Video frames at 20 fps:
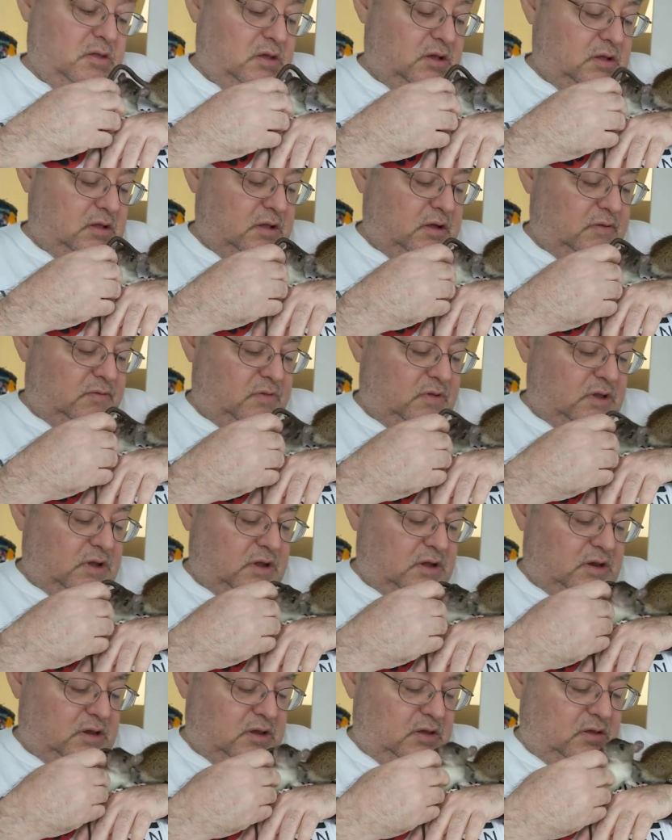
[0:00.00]
They love
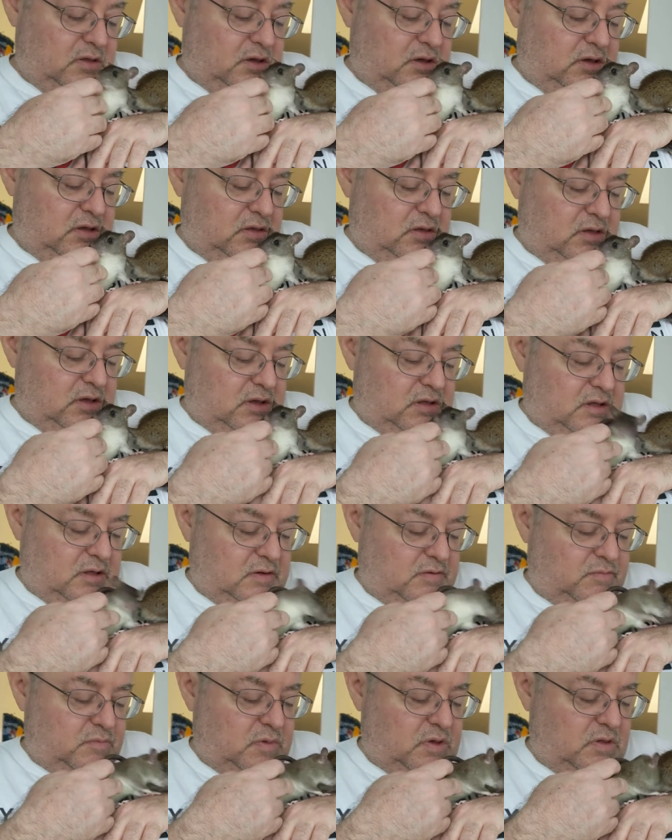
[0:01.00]
that. They they
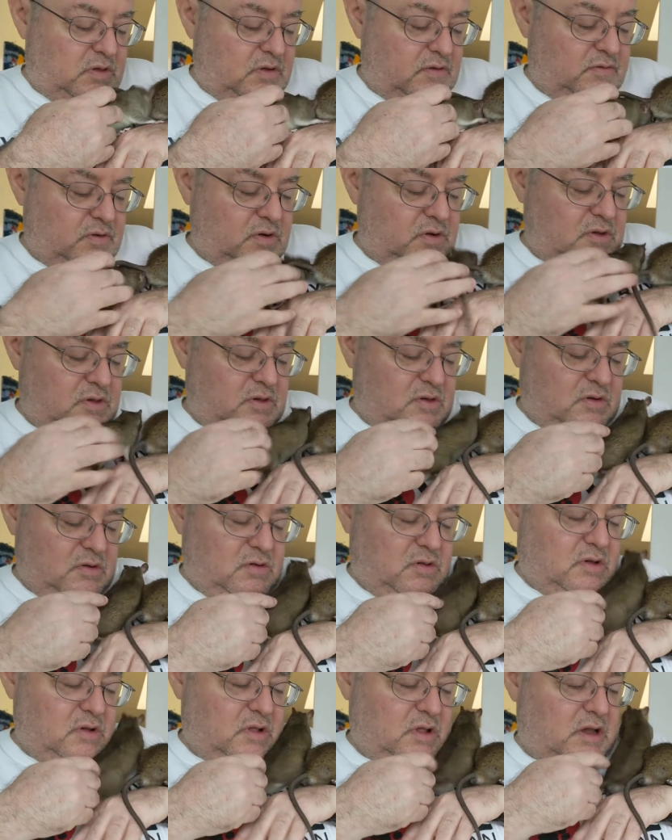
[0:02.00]
love me. They're very
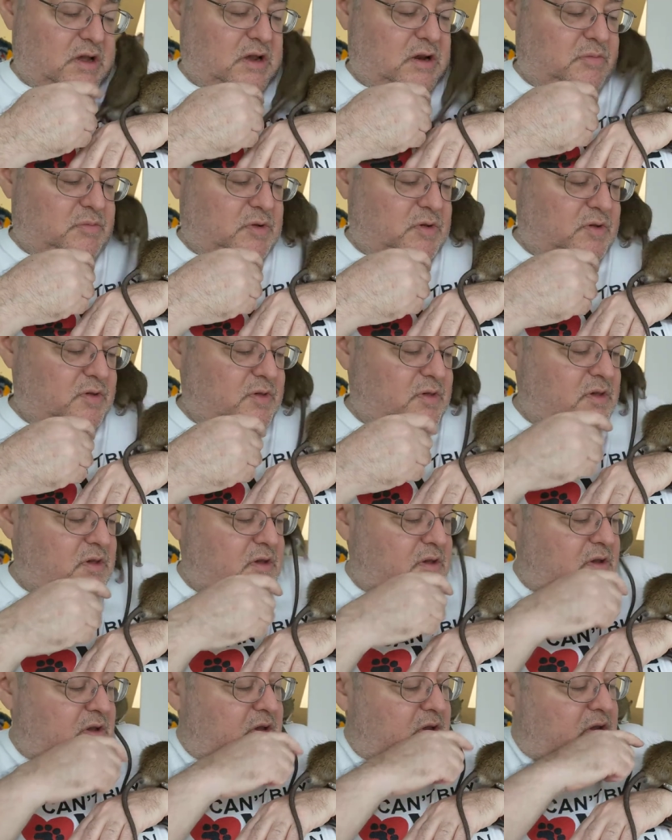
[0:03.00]
social animals.
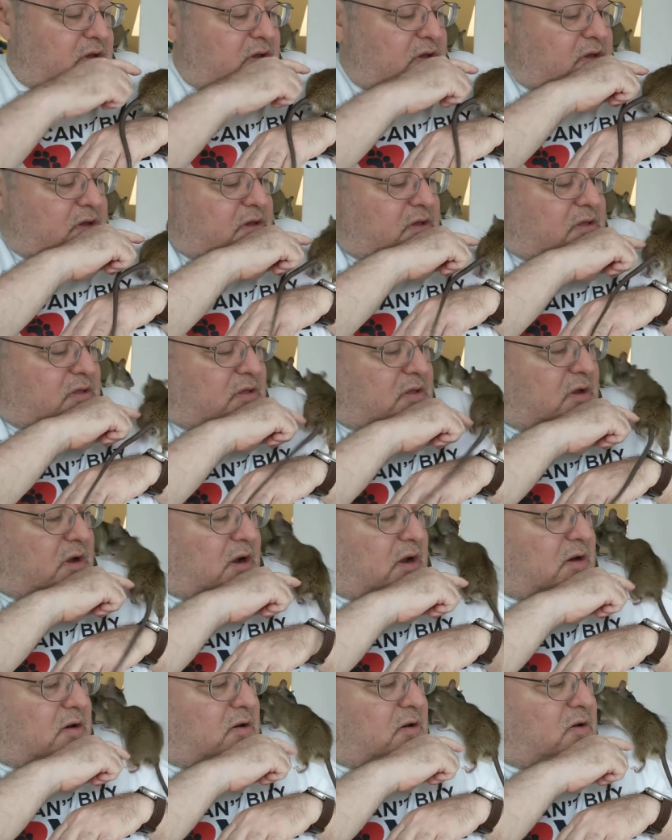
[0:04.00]

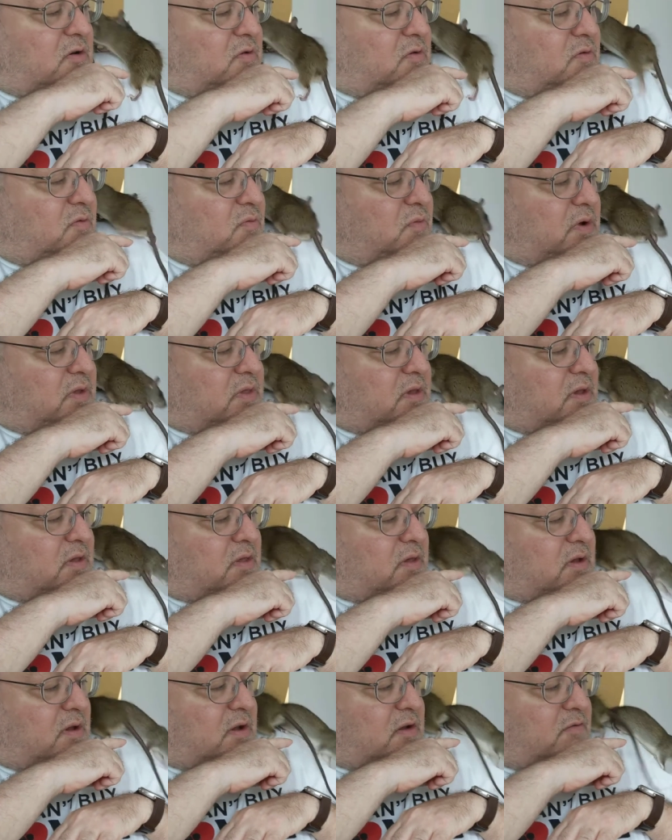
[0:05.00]
I don't know what they
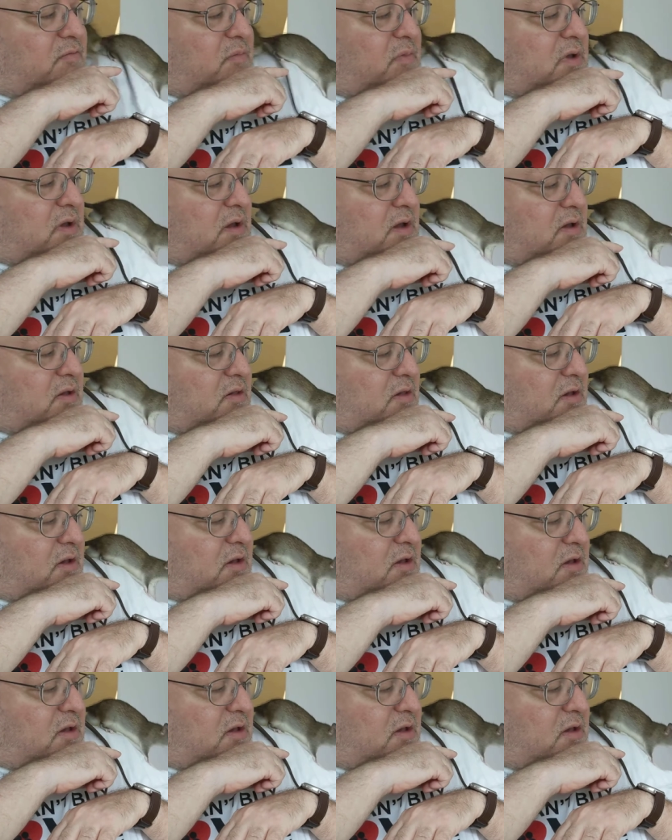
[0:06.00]
think of me as. I